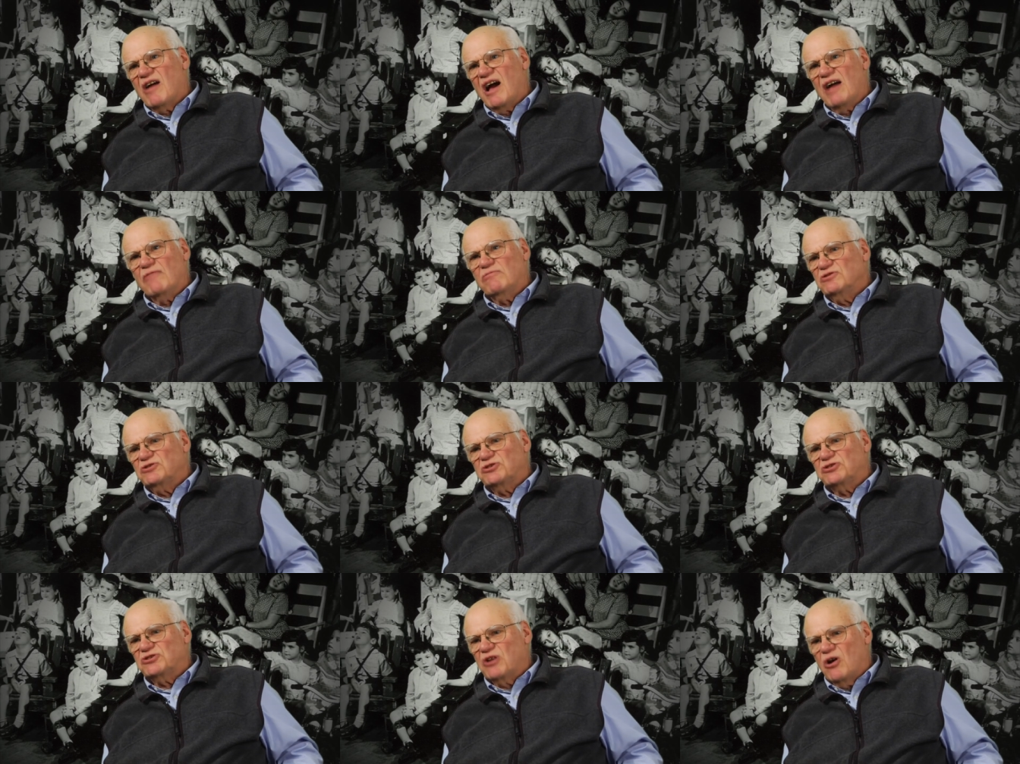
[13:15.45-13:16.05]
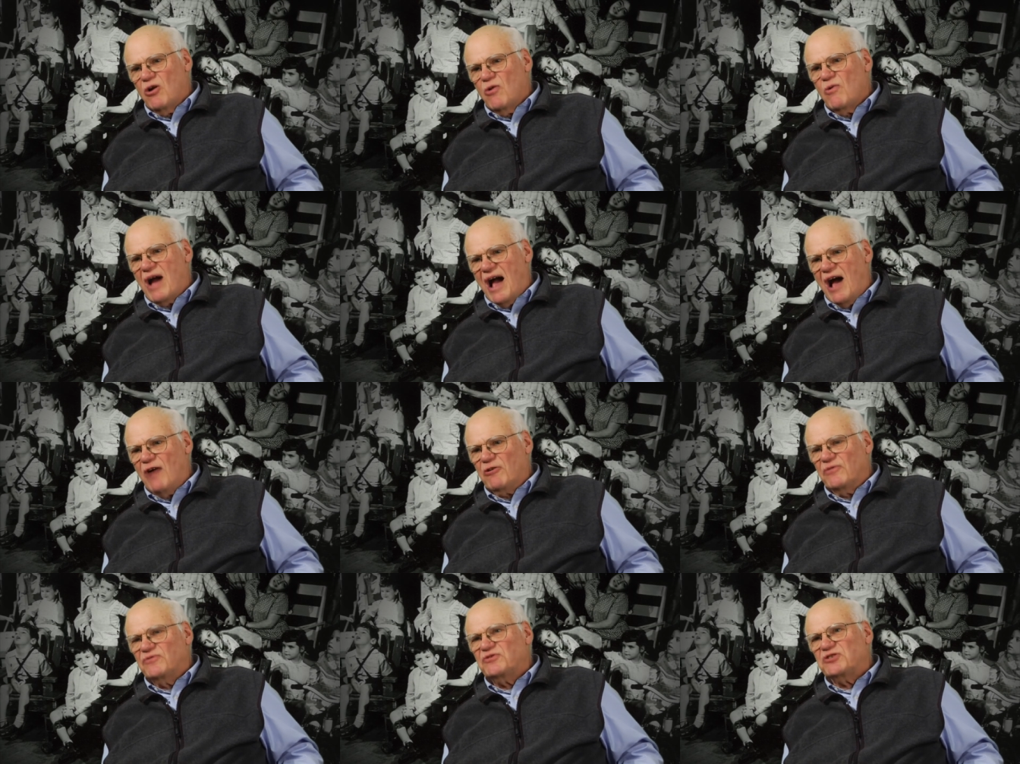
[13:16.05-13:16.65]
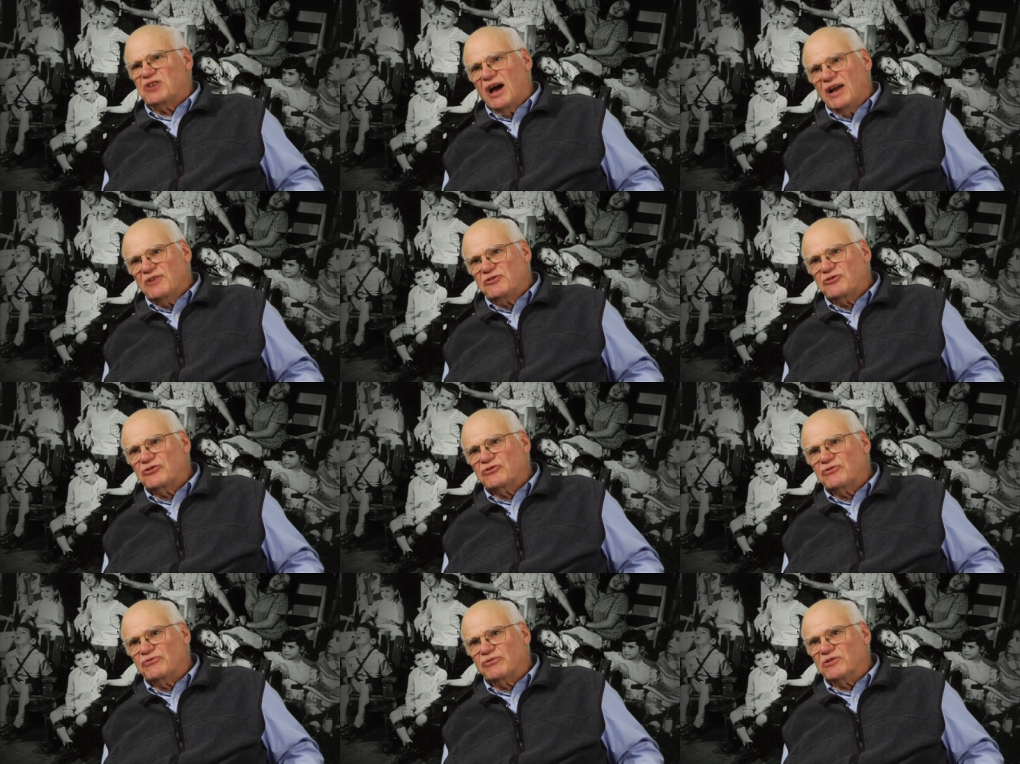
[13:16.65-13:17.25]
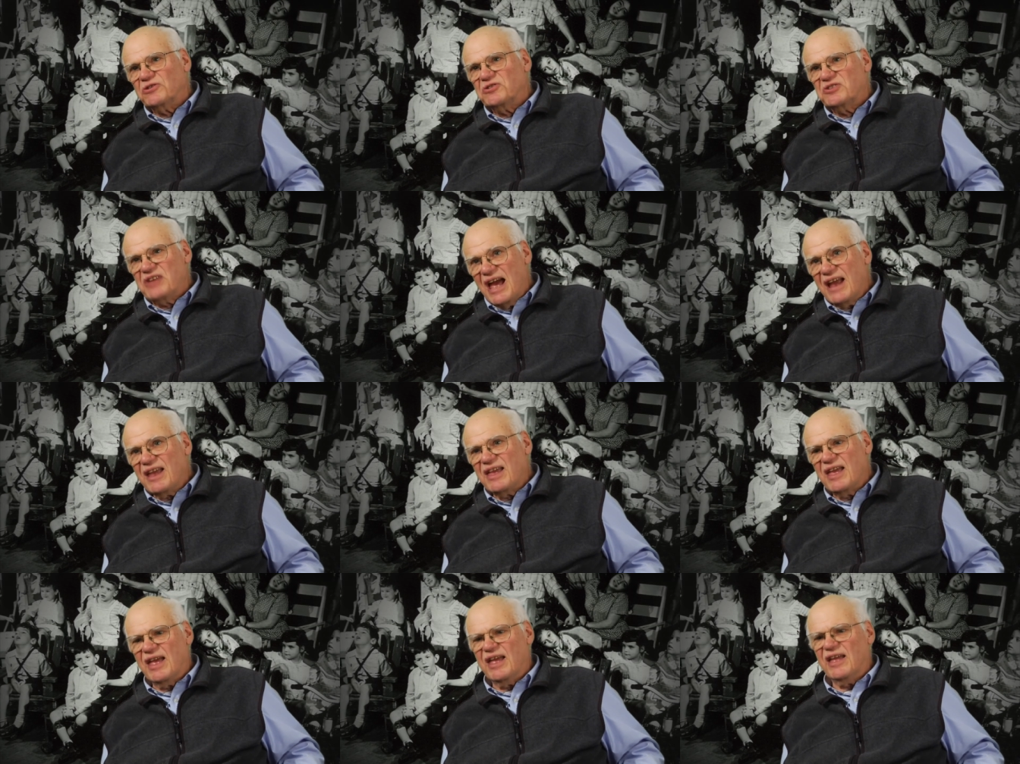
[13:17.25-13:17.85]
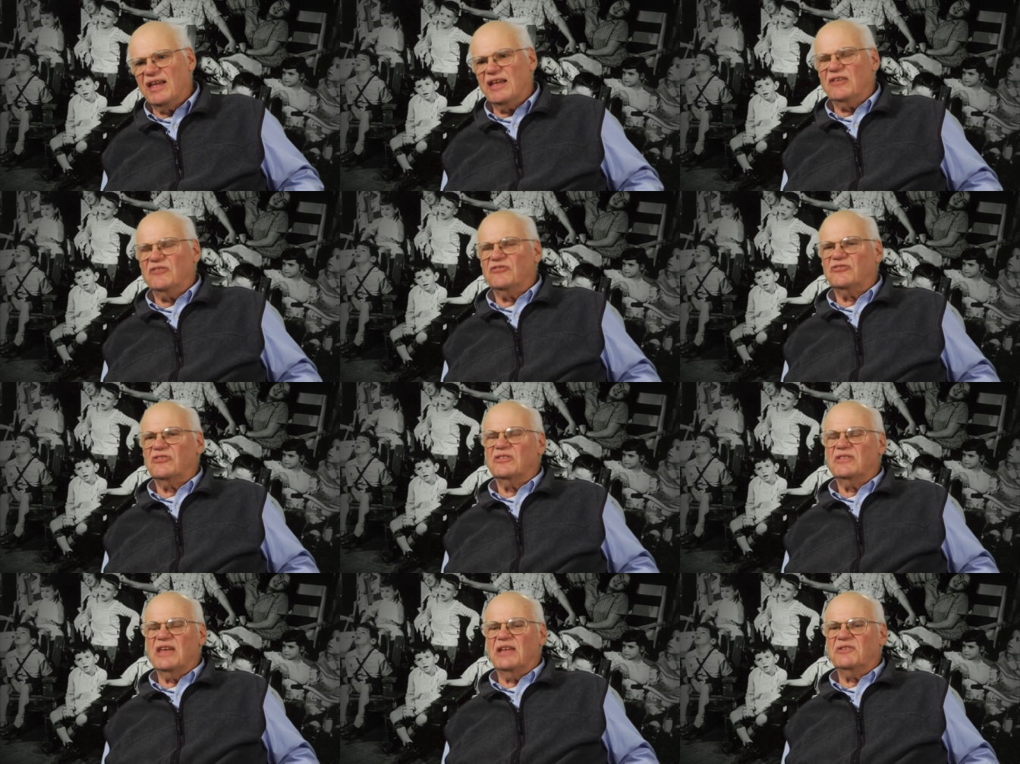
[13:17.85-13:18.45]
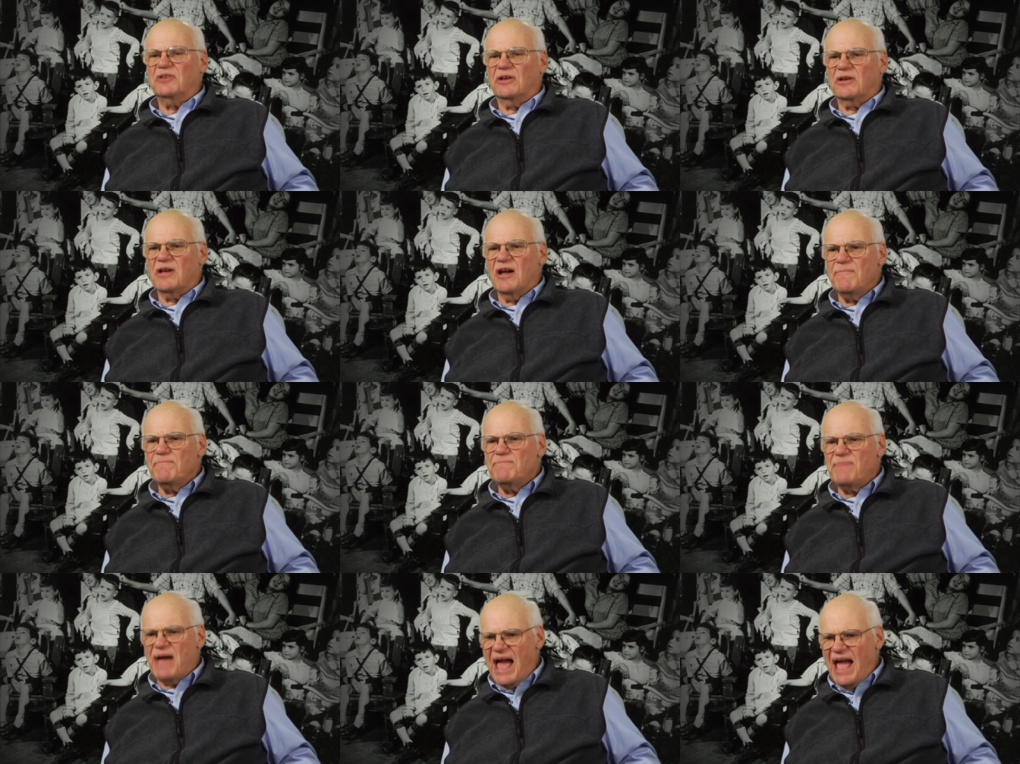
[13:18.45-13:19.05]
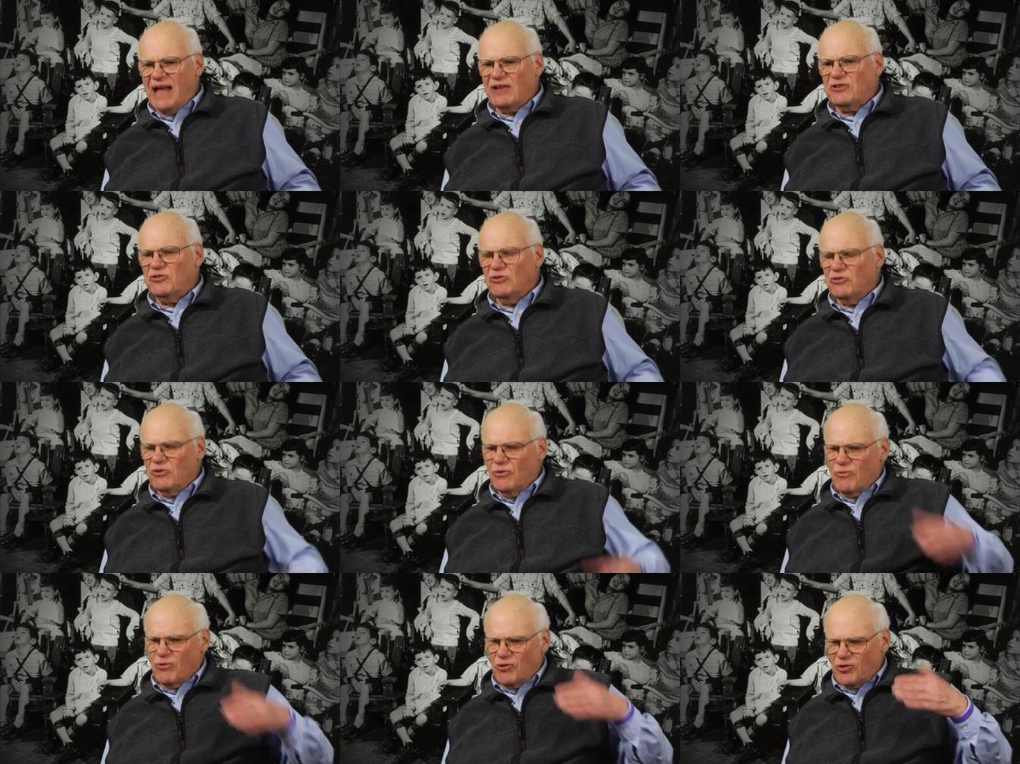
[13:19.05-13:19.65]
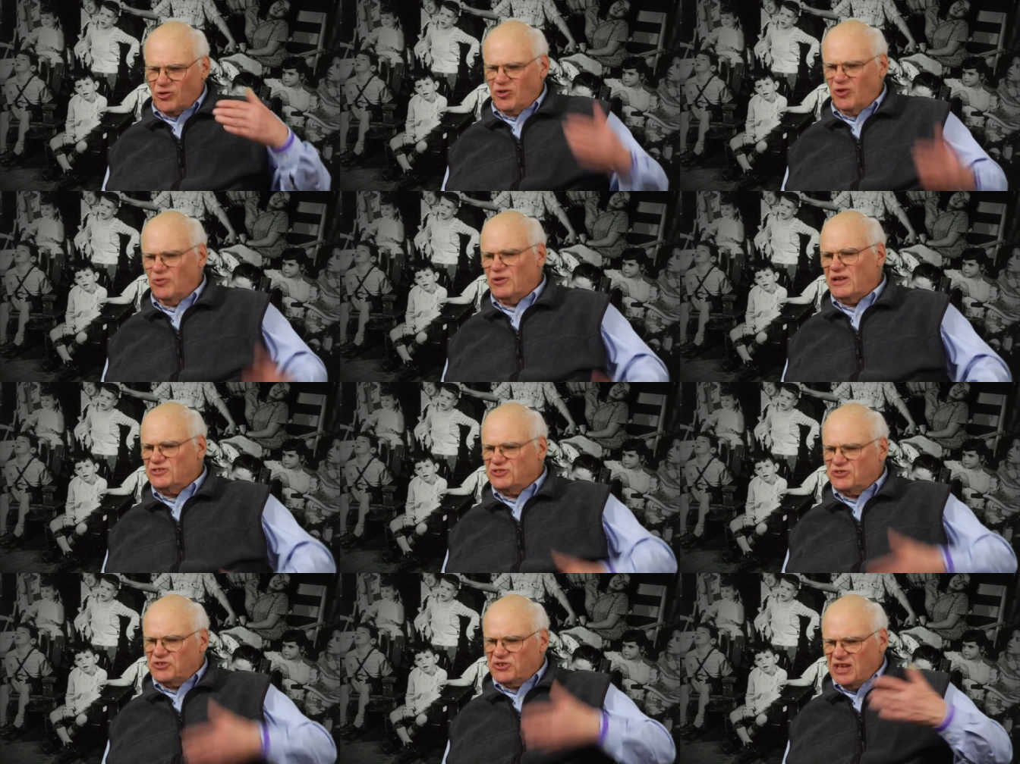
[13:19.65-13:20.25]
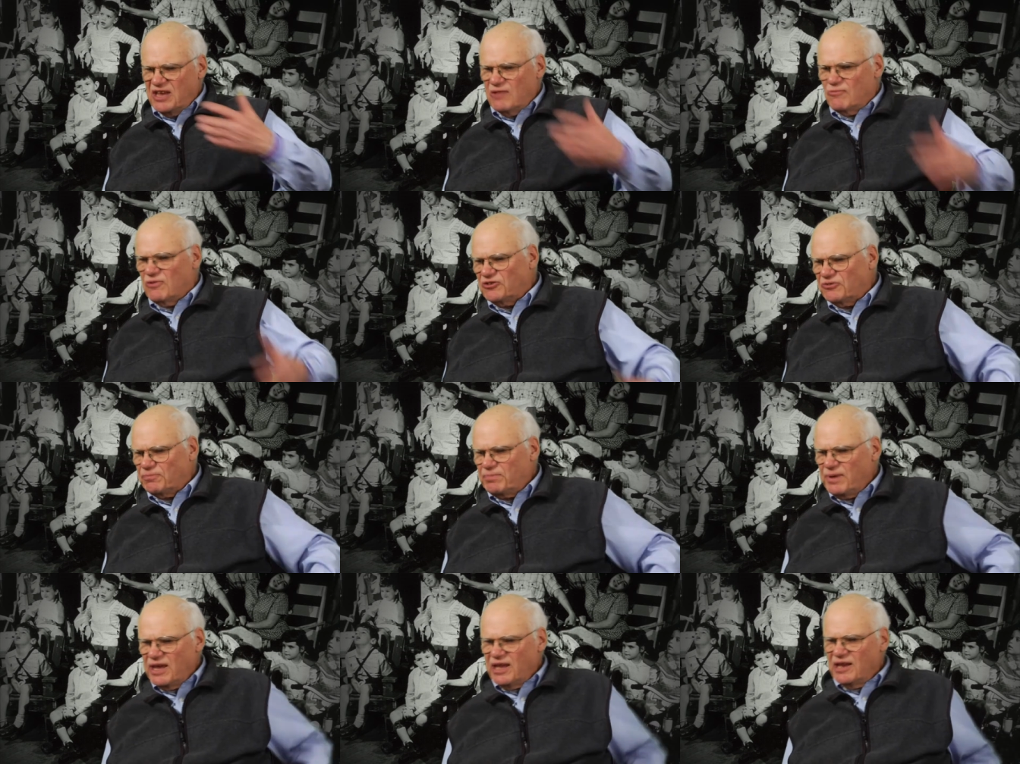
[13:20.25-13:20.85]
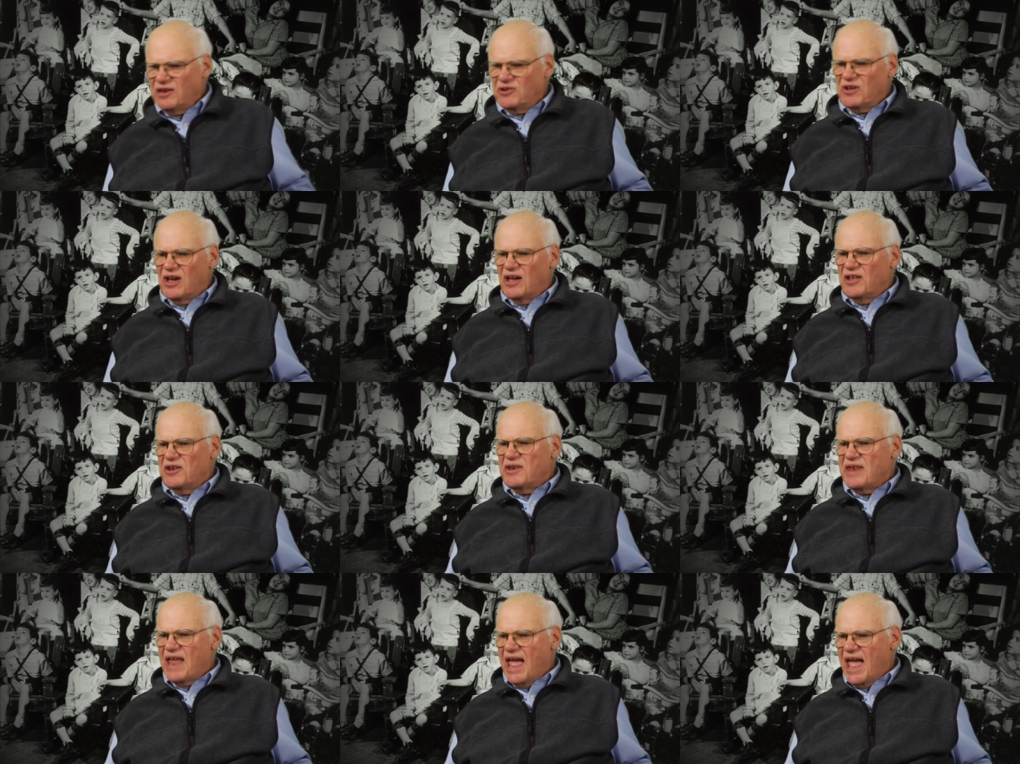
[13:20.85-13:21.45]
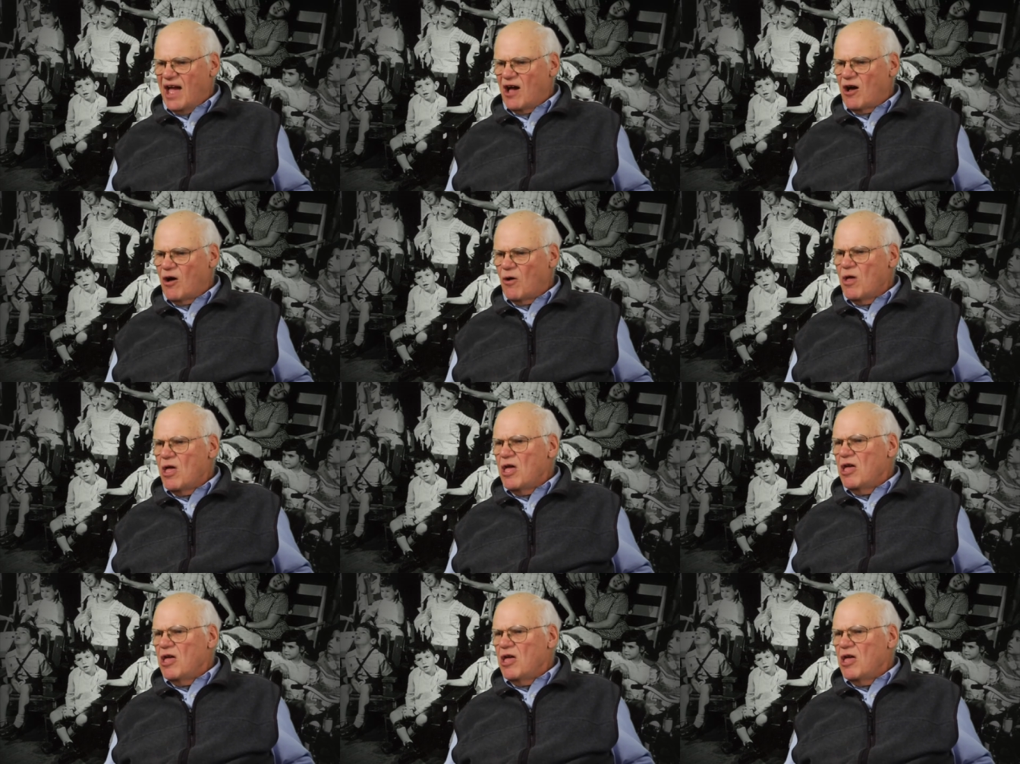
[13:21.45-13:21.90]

I was so out of touch for decades that to come back to the world and see what's being done now,